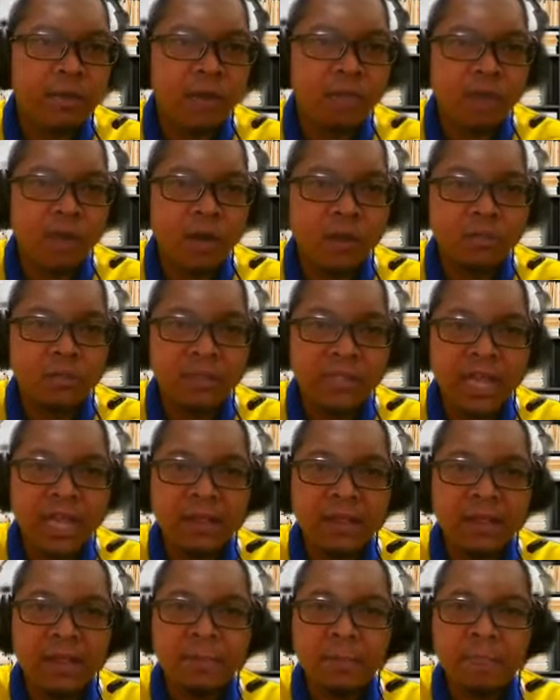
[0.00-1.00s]
of objects.
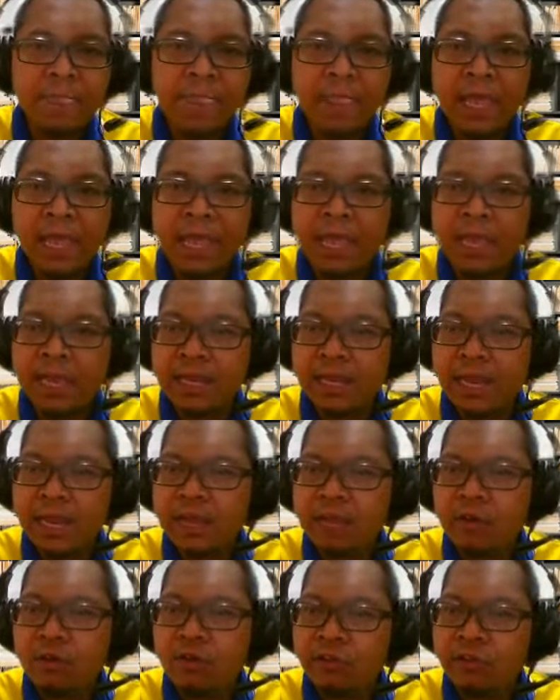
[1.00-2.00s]
And
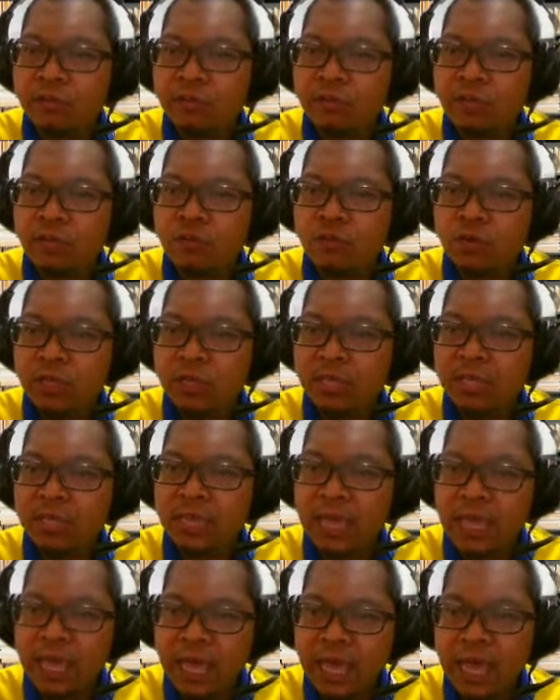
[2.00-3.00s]
then also you
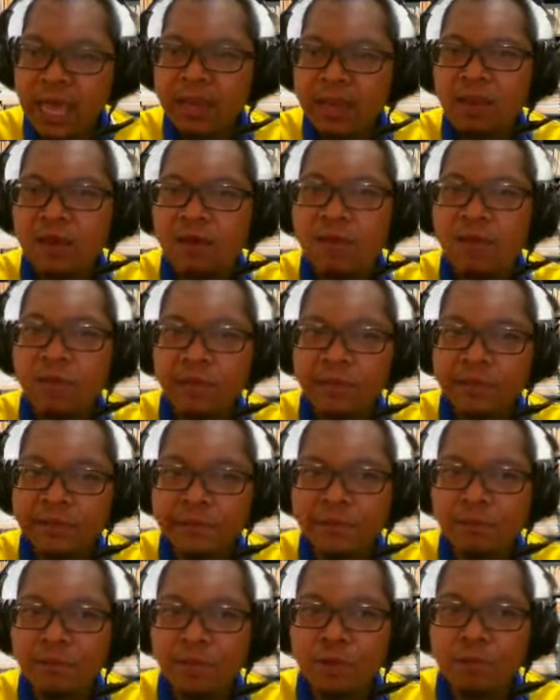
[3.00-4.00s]
can
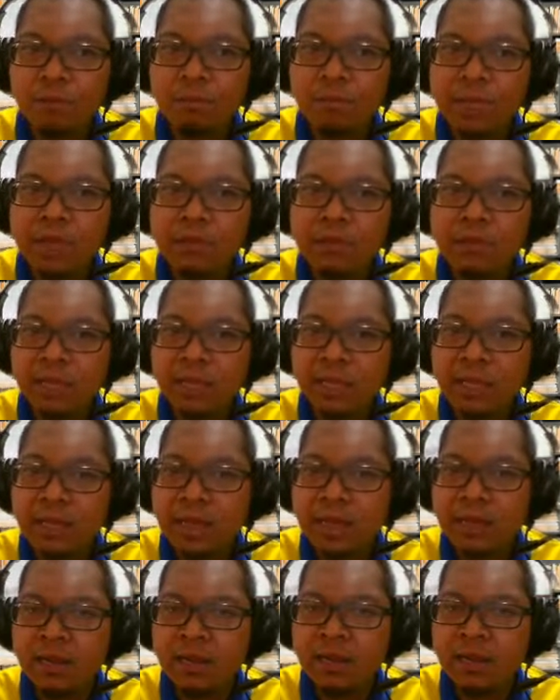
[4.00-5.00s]
also build the
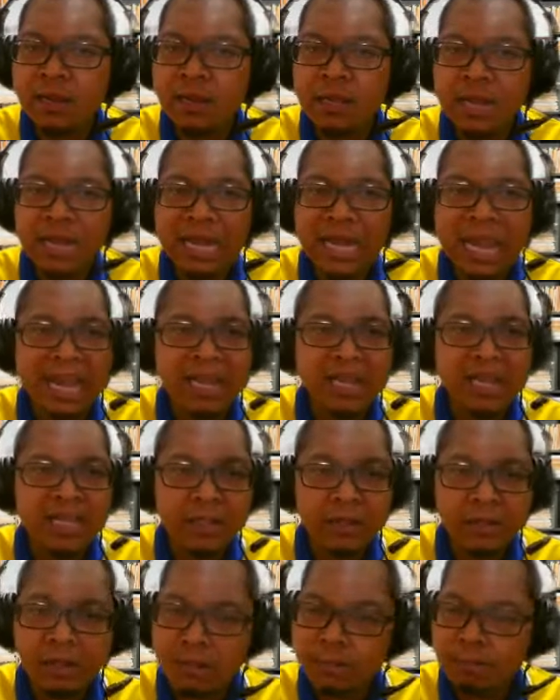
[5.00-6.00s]

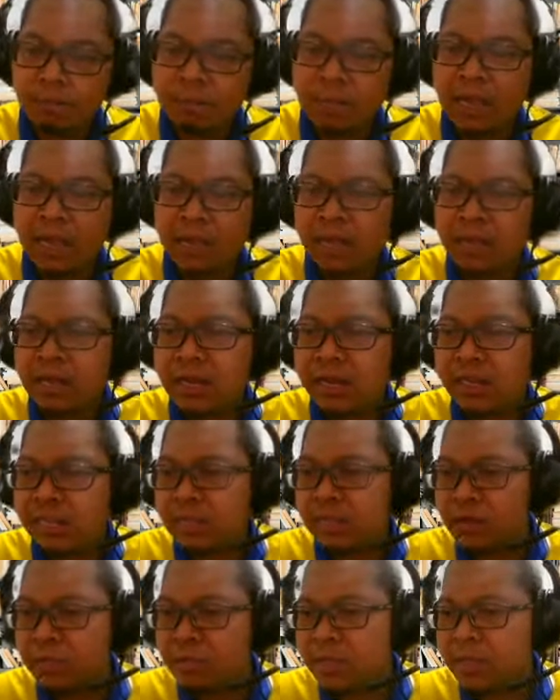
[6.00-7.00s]
kaleidoscope. But
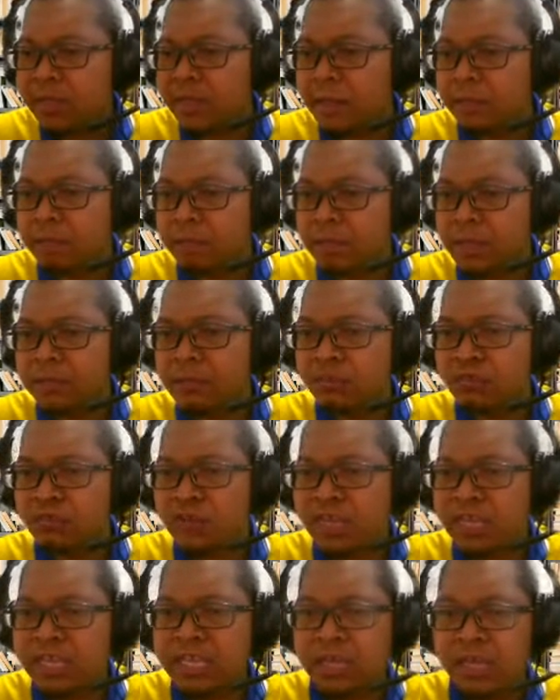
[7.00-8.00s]
kaleidoscope is a bit
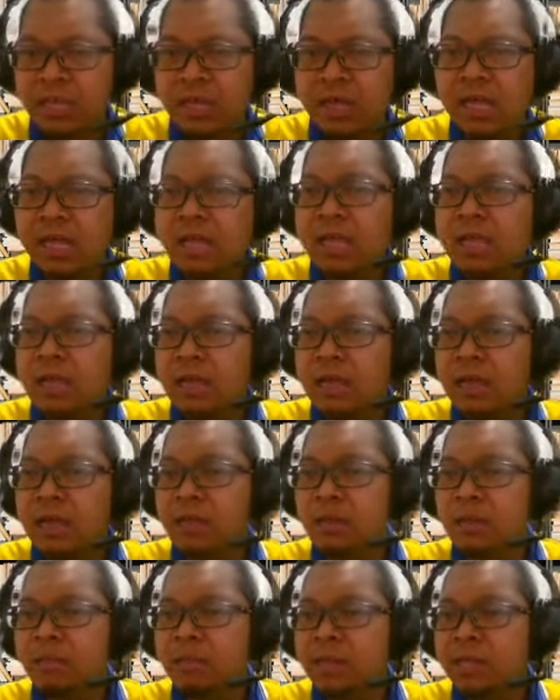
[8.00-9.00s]
trickier,
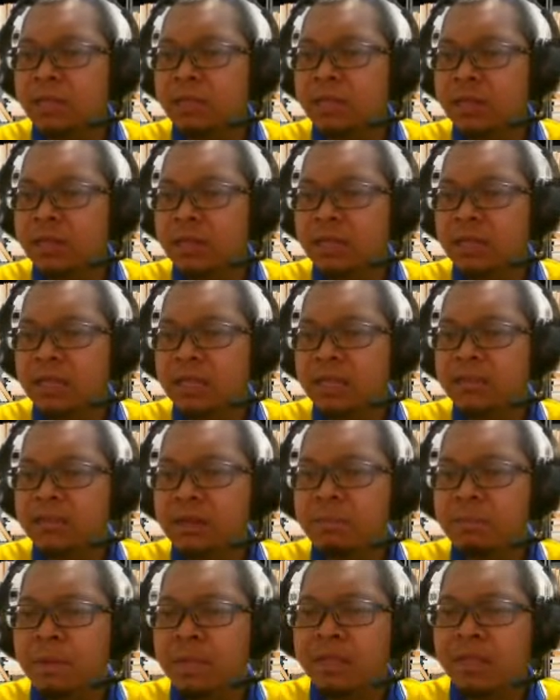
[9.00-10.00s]
a
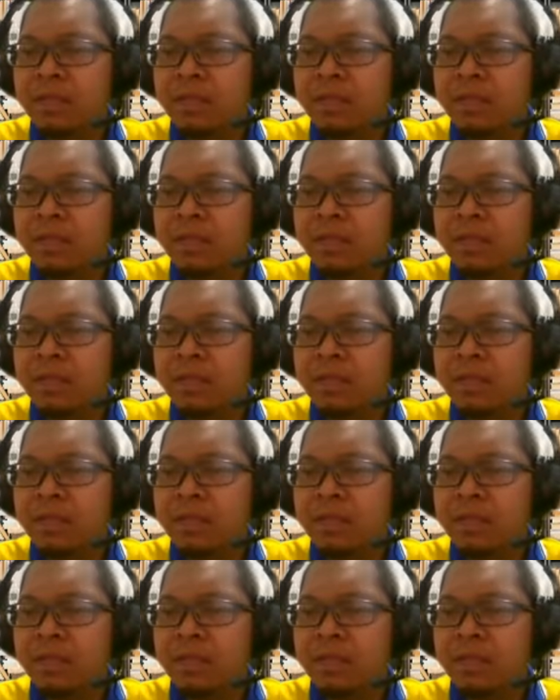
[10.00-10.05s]
little bit